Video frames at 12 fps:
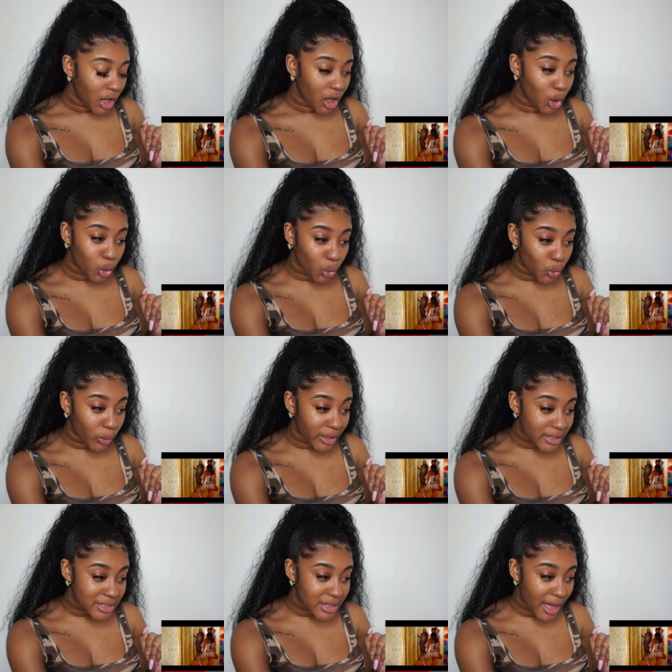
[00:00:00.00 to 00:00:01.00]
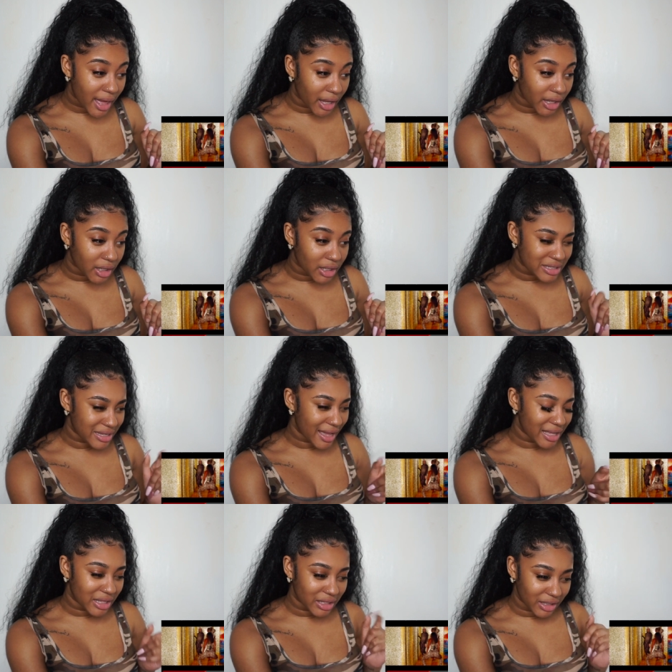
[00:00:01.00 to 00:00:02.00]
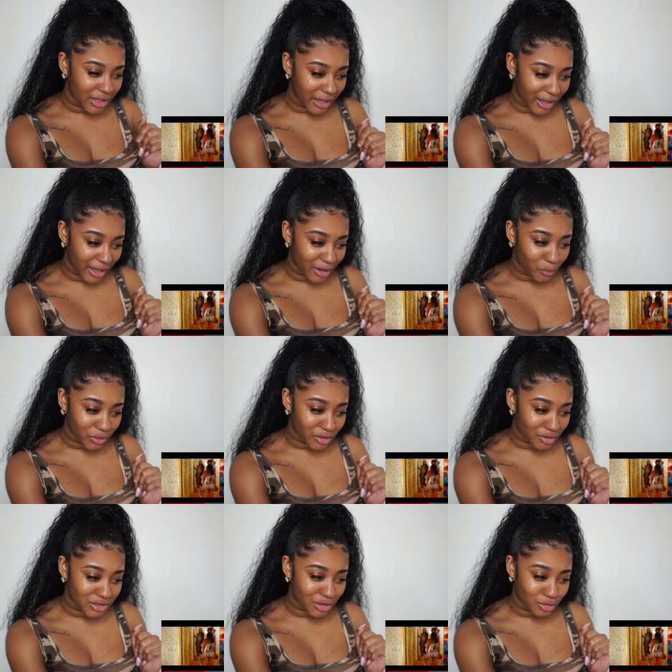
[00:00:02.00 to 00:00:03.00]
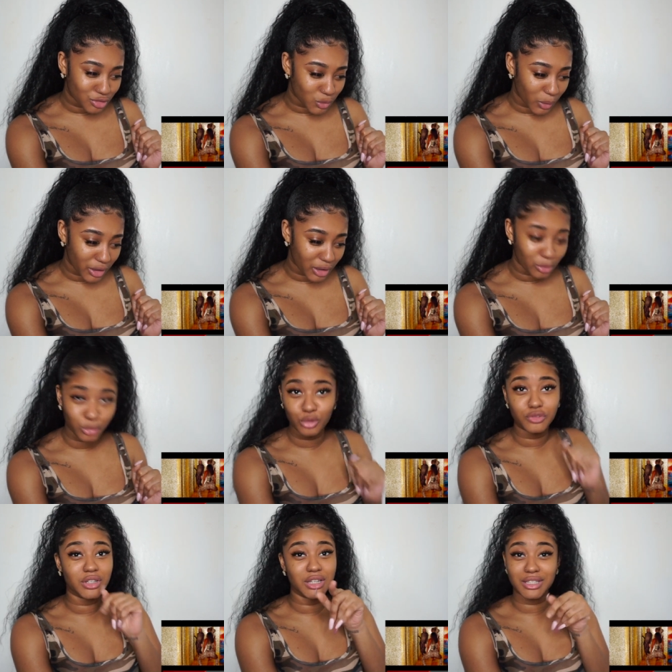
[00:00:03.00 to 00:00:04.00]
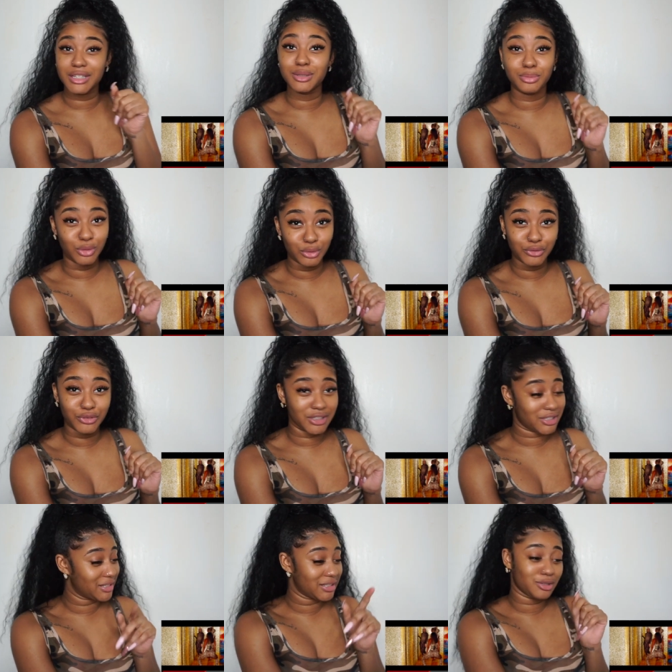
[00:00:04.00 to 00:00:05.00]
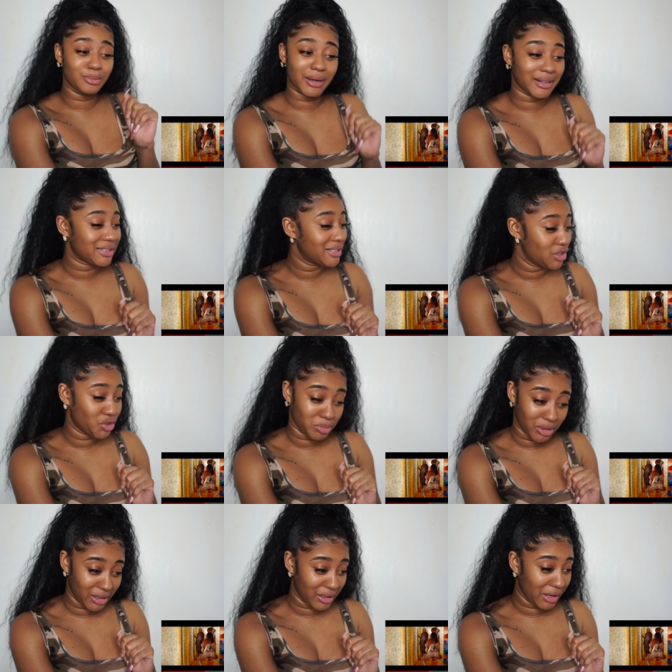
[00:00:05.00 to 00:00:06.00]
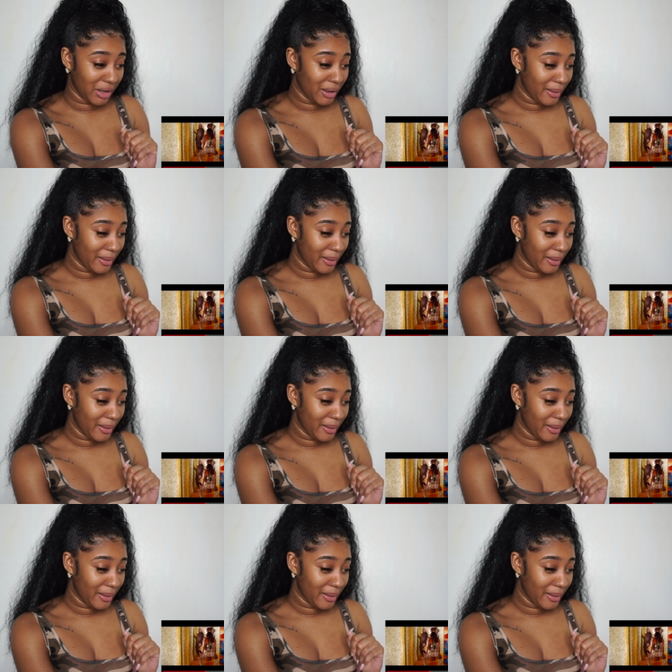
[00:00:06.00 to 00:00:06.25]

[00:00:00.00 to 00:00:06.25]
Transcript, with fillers: Who is that? Is that Leigh-Anne with those little twerking moves? Because it's moving, sis. You better teach me.